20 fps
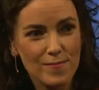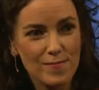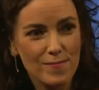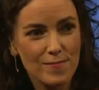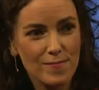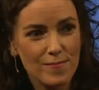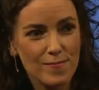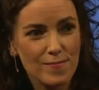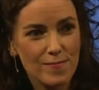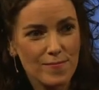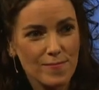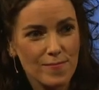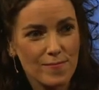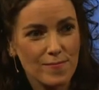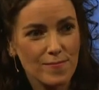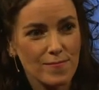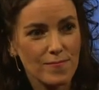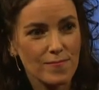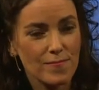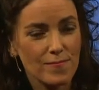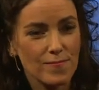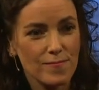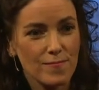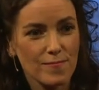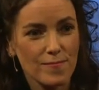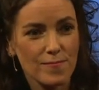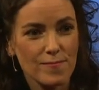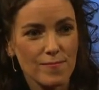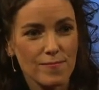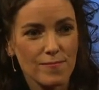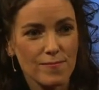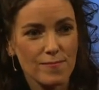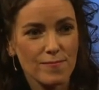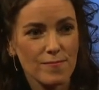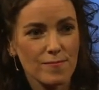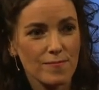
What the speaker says: Nobody speaks.